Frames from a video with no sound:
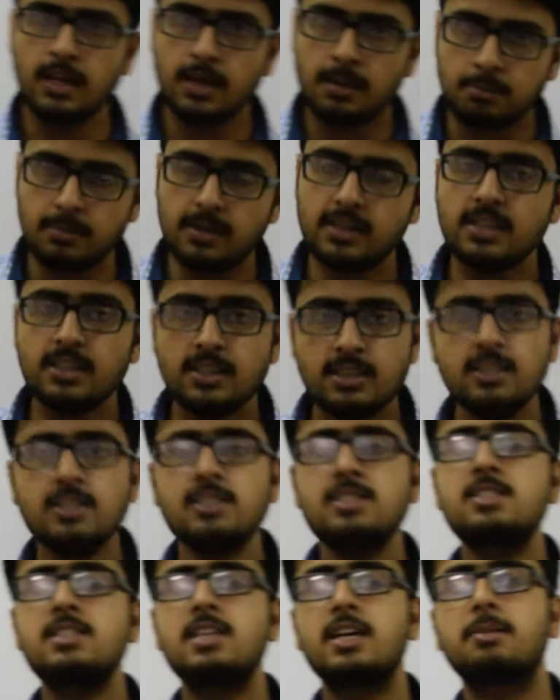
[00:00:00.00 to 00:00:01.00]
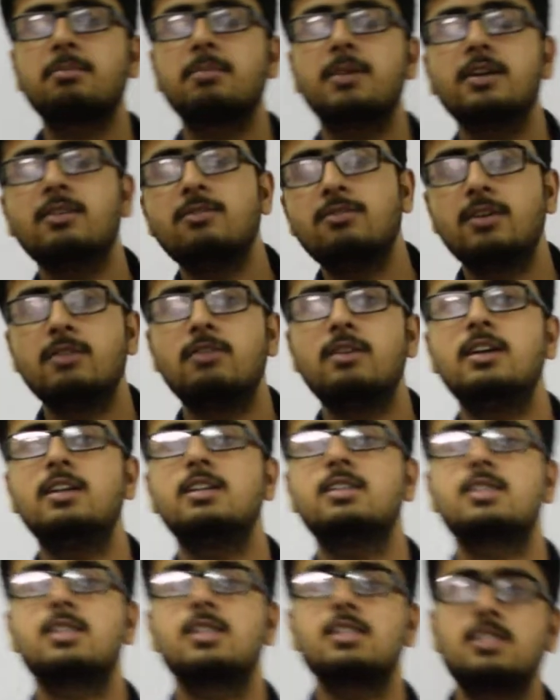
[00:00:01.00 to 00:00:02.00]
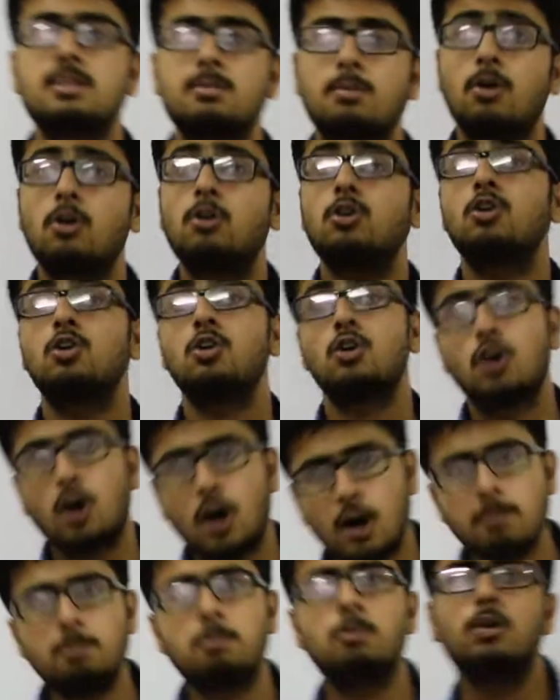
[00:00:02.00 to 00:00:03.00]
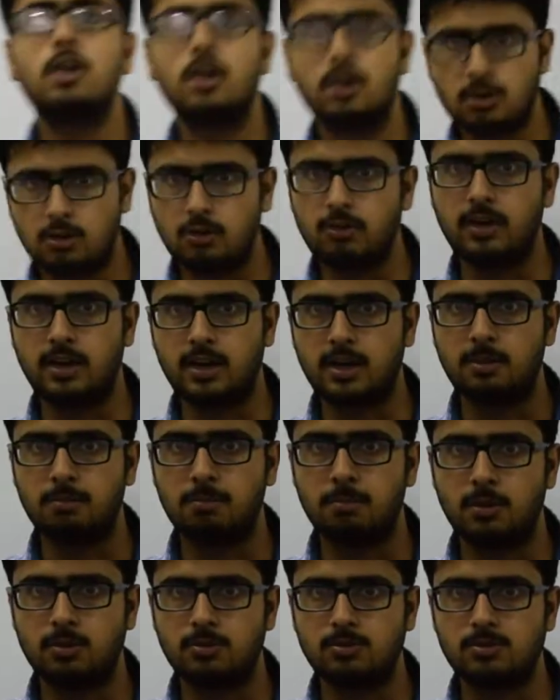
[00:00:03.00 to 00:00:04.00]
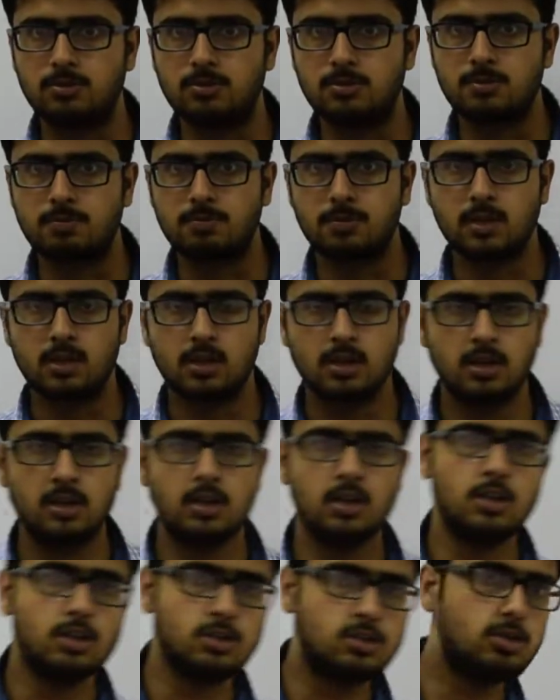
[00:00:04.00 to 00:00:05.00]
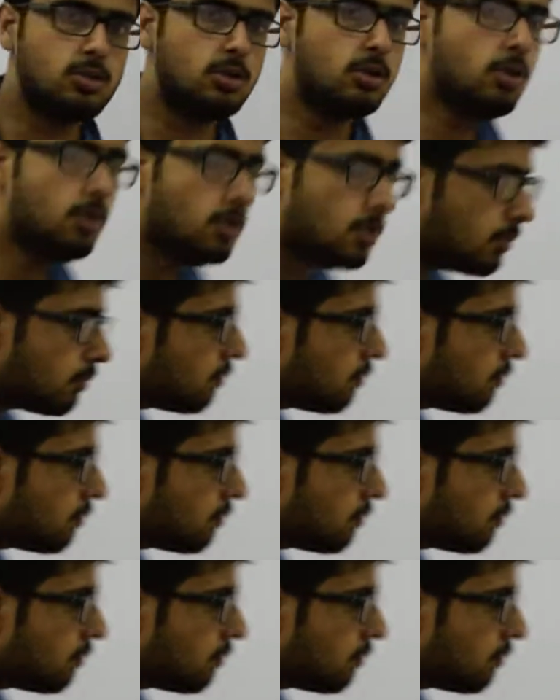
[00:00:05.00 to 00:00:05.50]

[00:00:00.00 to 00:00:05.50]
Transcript: But in this segment we will discuss about non-polar covalent compounds. So